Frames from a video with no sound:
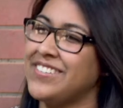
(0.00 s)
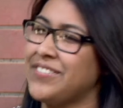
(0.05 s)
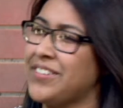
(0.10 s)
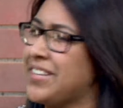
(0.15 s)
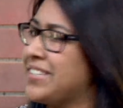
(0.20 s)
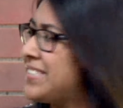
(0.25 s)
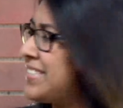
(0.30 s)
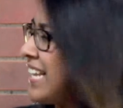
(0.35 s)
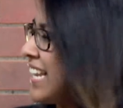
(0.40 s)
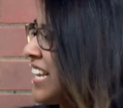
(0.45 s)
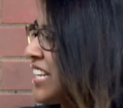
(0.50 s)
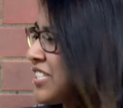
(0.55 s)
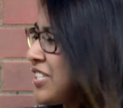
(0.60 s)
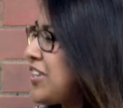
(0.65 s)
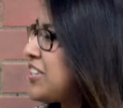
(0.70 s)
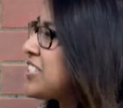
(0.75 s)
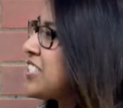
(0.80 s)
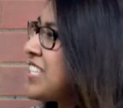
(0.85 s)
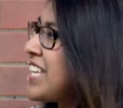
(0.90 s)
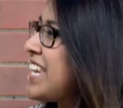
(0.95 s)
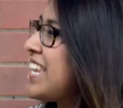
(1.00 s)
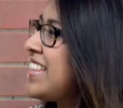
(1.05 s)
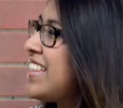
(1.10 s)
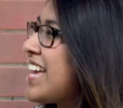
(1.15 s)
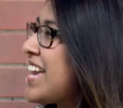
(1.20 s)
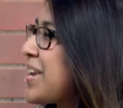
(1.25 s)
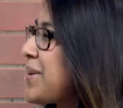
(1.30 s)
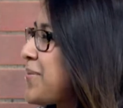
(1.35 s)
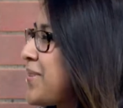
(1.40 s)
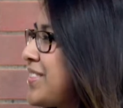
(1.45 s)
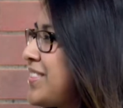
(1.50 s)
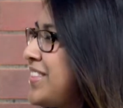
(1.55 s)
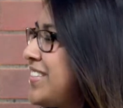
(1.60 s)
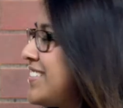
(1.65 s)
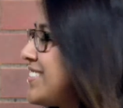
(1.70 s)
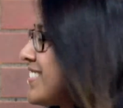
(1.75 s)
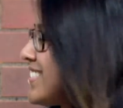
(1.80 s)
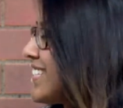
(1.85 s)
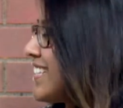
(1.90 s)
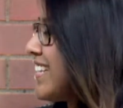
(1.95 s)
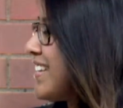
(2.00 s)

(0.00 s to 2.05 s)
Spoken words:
with like it's all city-like with these